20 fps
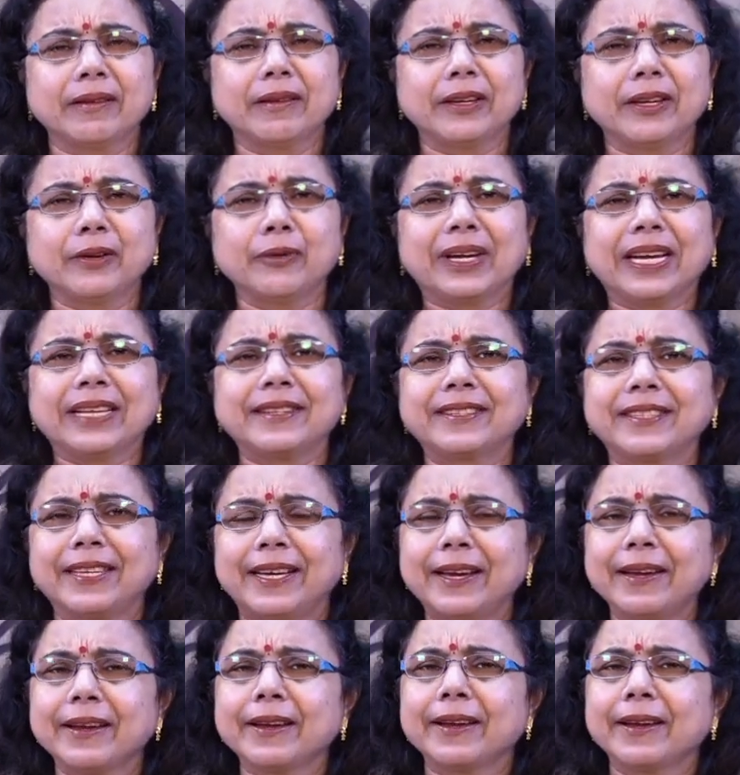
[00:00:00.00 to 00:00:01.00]
you can
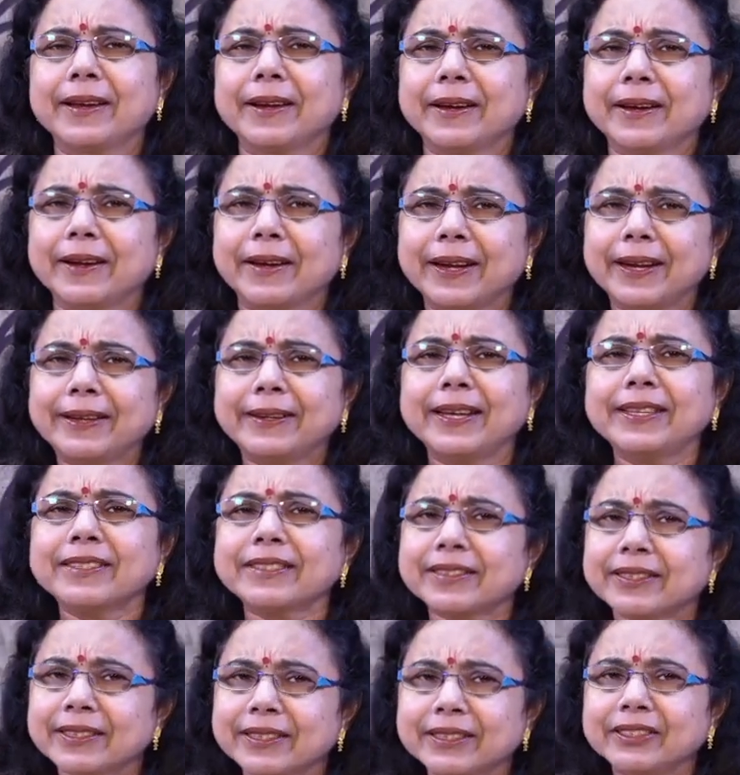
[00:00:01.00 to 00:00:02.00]
say,
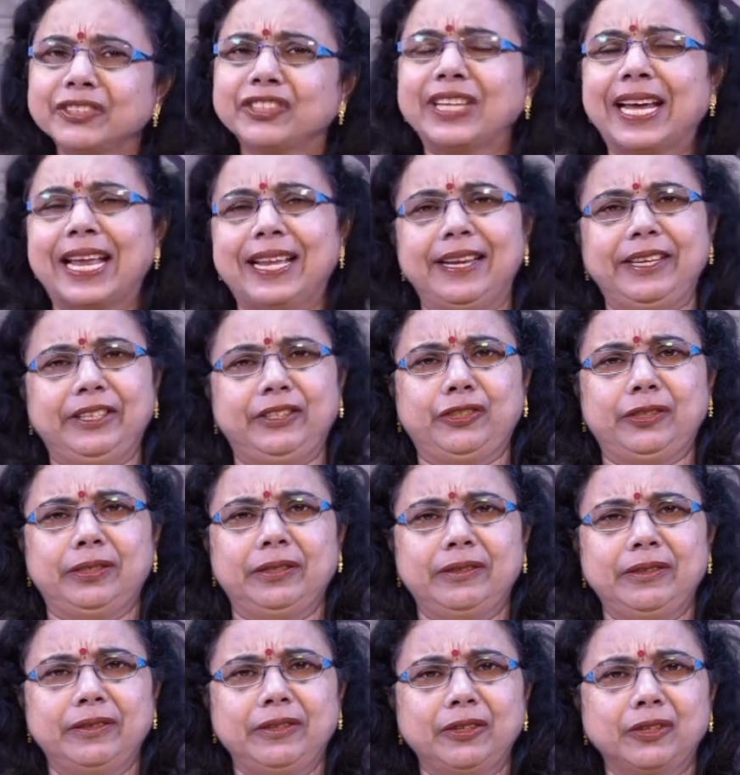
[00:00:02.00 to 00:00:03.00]
greatest challenge
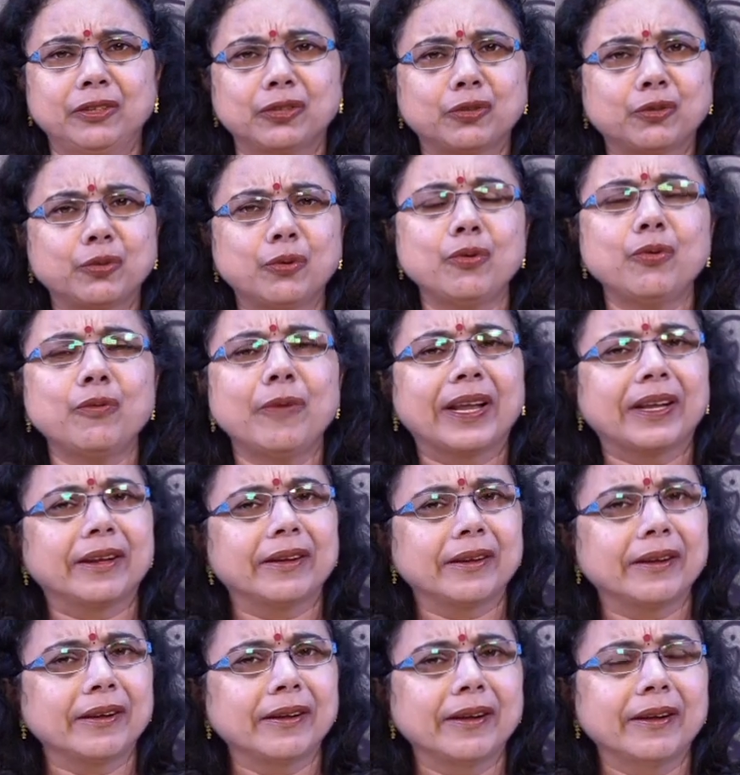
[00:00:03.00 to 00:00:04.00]
to one
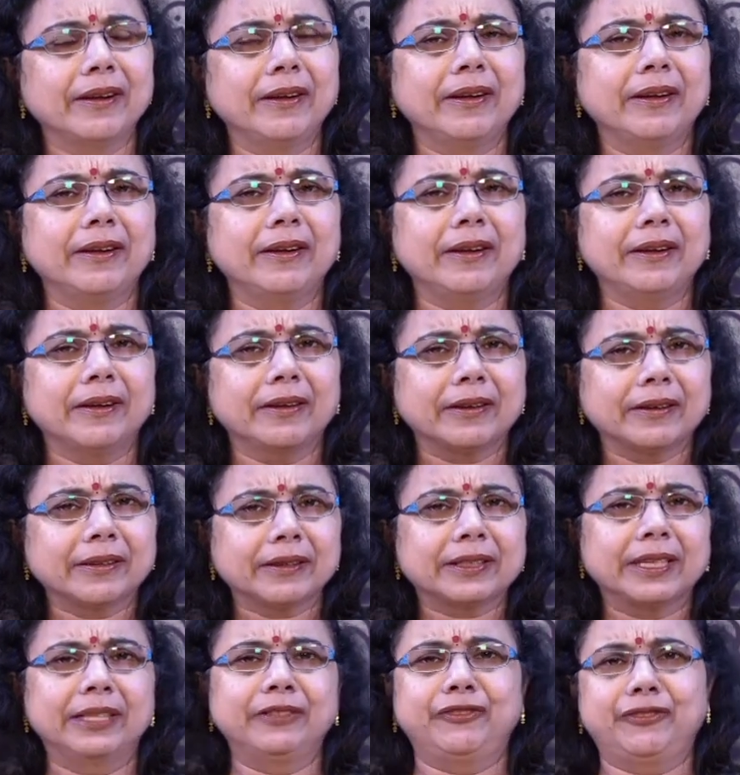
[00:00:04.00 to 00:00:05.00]

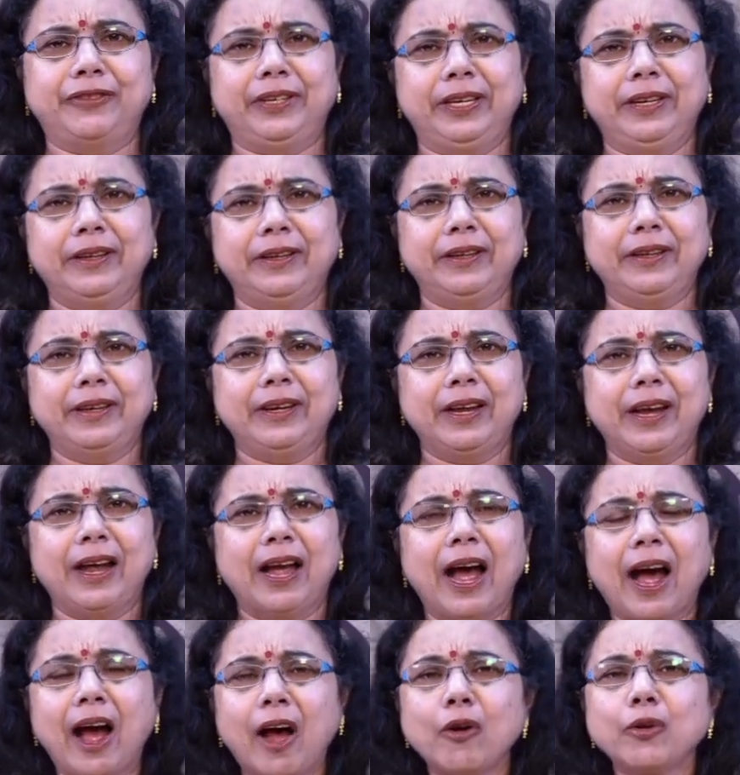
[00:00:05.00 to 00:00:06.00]
country.
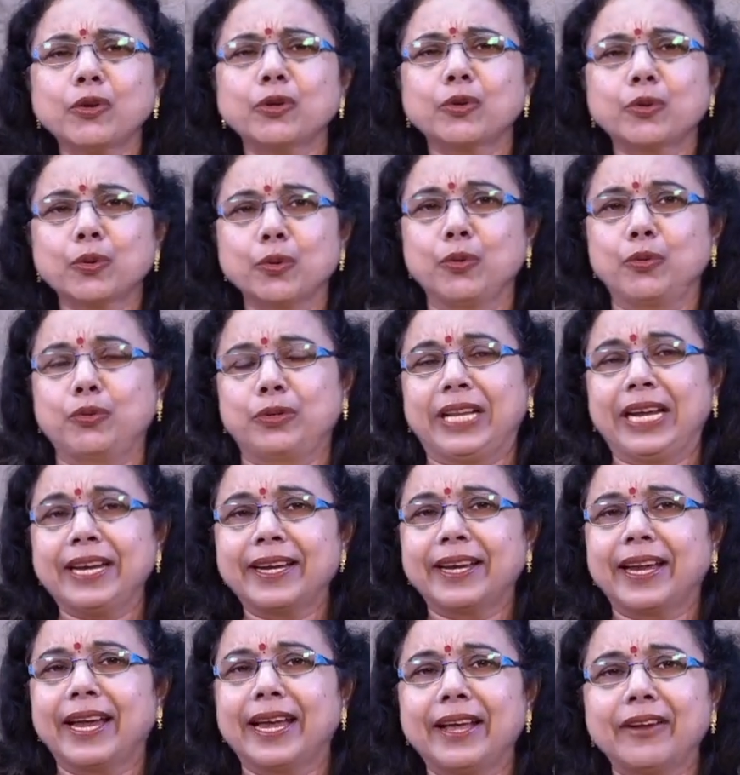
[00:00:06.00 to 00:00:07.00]
How to
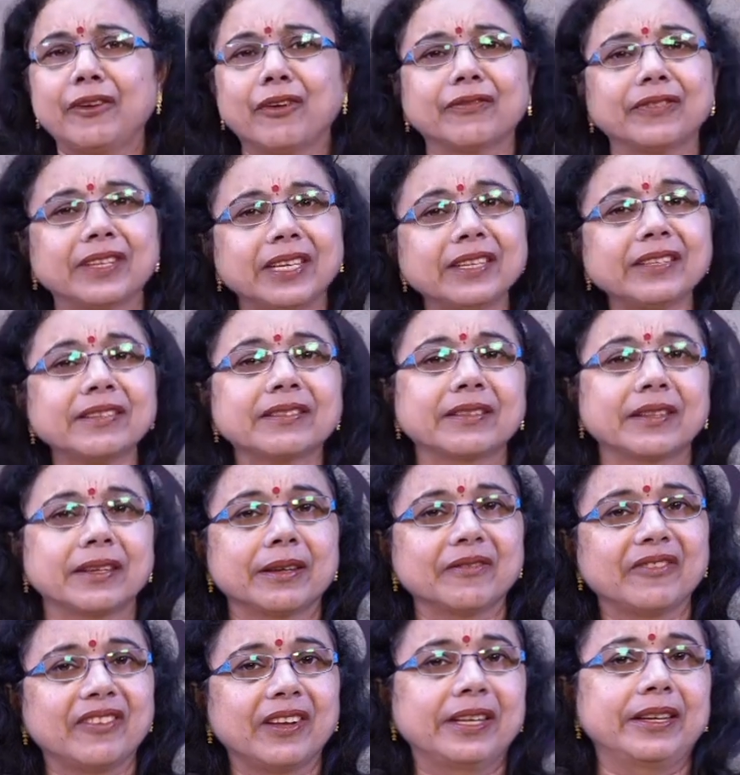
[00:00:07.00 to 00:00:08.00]
take care of these
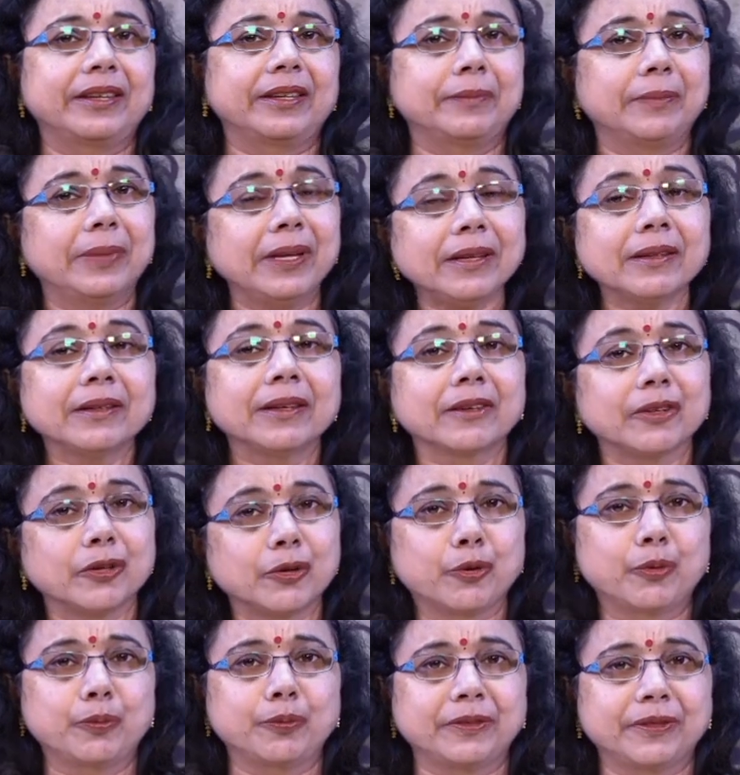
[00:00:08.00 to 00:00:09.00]
vulnerable
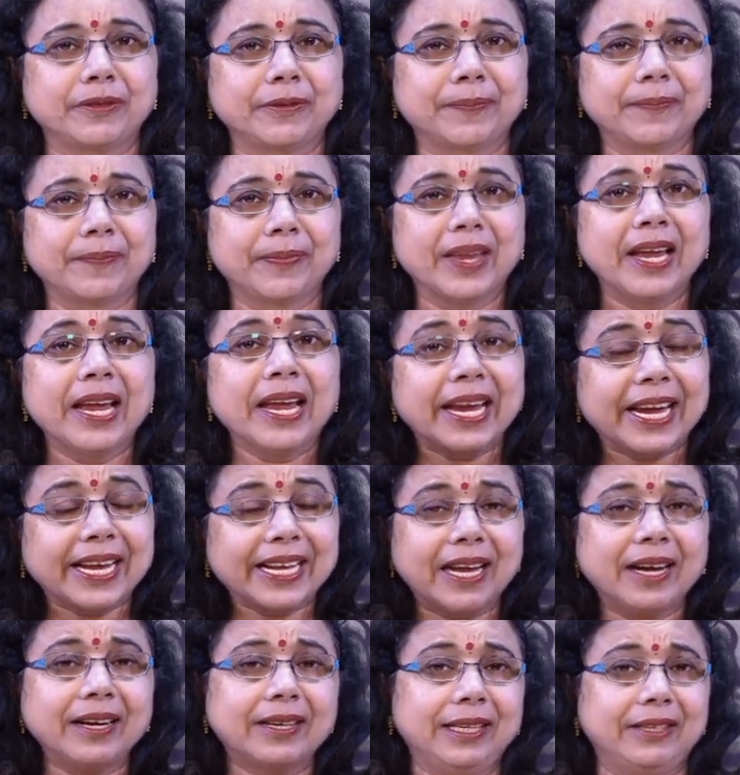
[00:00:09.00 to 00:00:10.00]
groups. In
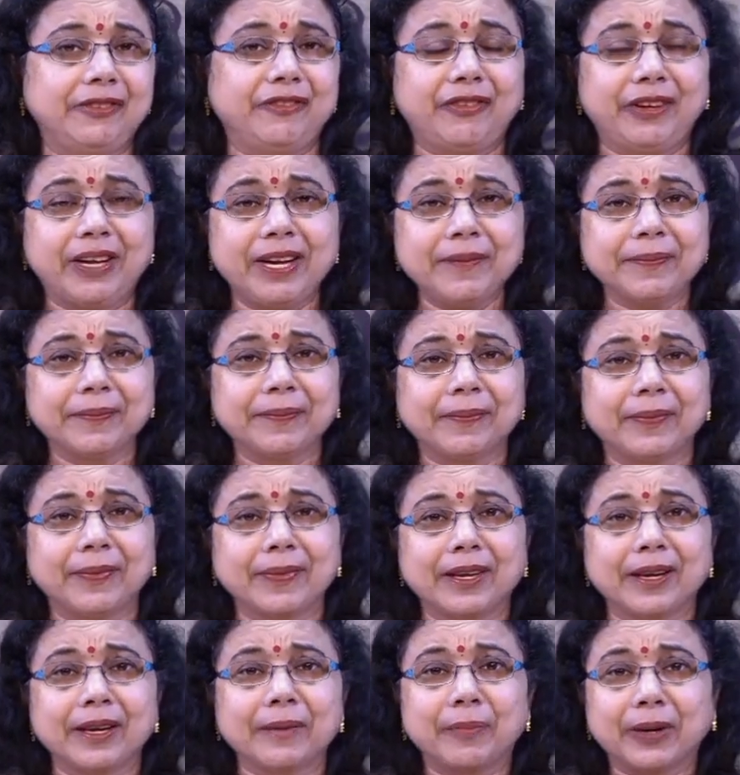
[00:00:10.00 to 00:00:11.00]
our country,
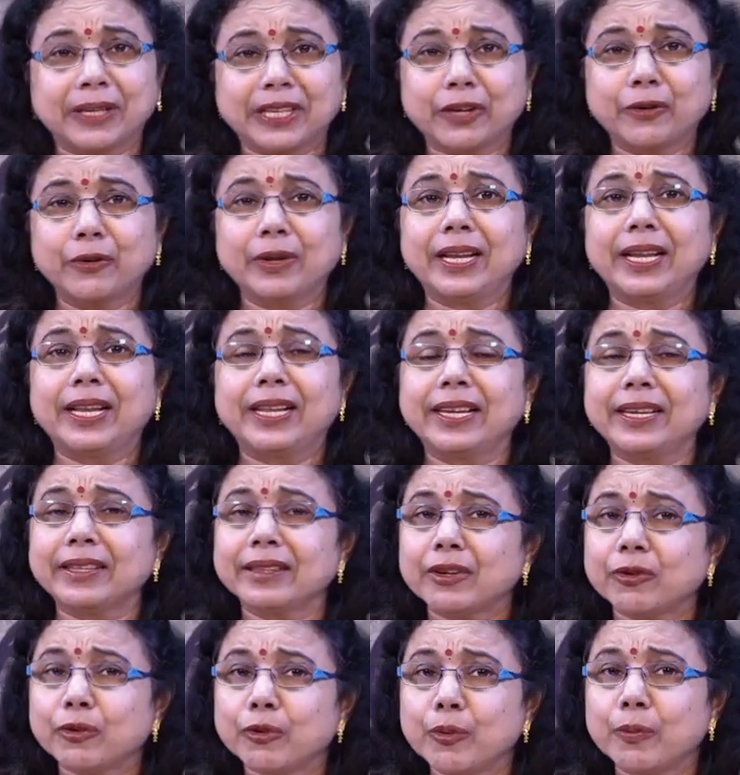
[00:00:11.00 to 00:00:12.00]
particularly
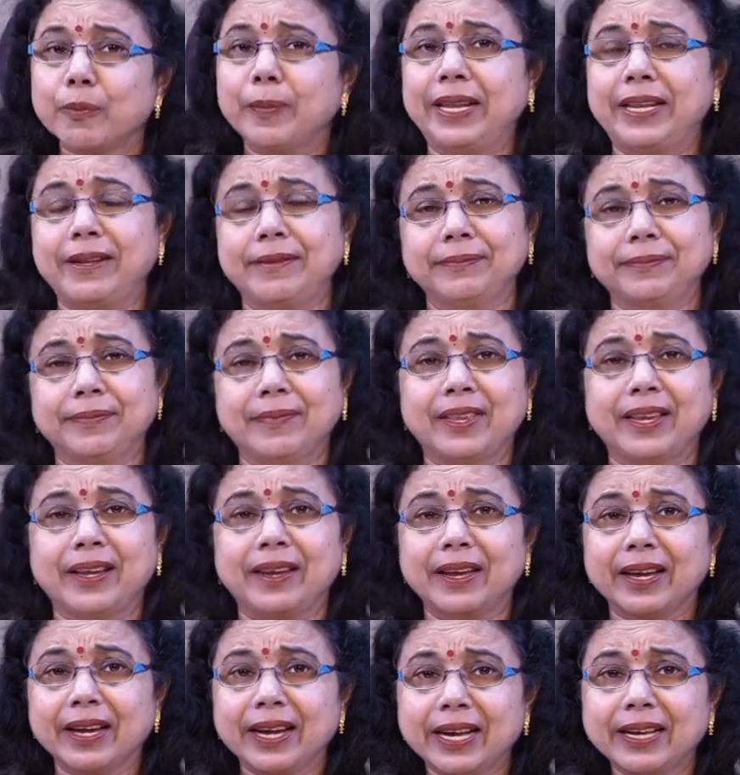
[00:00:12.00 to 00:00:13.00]
the women,
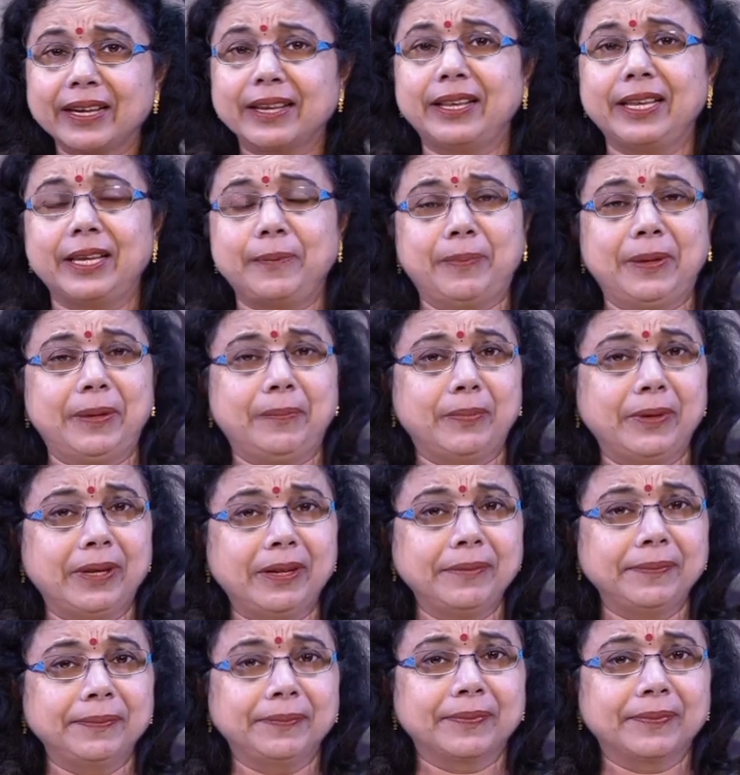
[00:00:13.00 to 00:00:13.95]
elderly people,